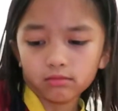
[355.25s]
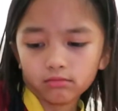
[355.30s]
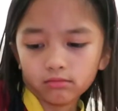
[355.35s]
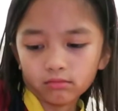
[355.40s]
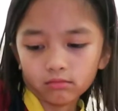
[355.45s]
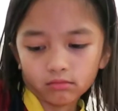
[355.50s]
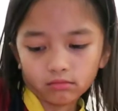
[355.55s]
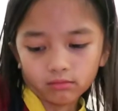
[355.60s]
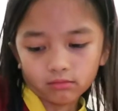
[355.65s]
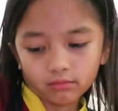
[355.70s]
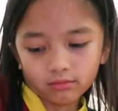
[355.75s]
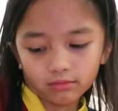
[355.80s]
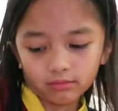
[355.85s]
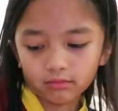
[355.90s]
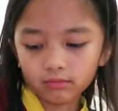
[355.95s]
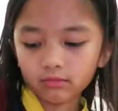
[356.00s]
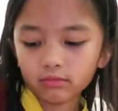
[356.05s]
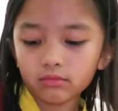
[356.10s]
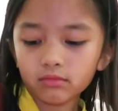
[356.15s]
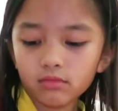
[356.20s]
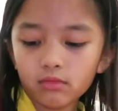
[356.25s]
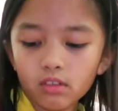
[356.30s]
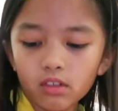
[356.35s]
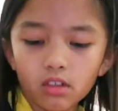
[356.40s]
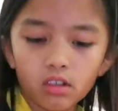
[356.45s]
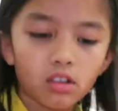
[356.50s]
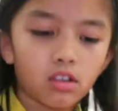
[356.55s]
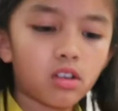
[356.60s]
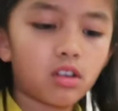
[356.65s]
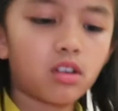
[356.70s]

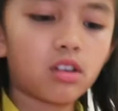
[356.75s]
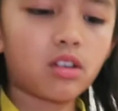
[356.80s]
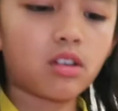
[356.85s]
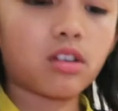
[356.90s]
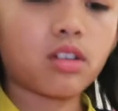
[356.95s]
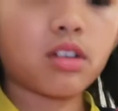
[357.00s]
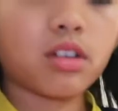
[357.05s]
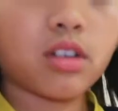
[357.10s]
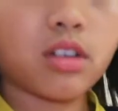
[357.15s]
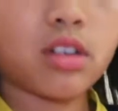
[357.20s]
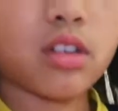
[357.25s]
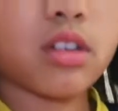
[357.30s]
Nothing is said.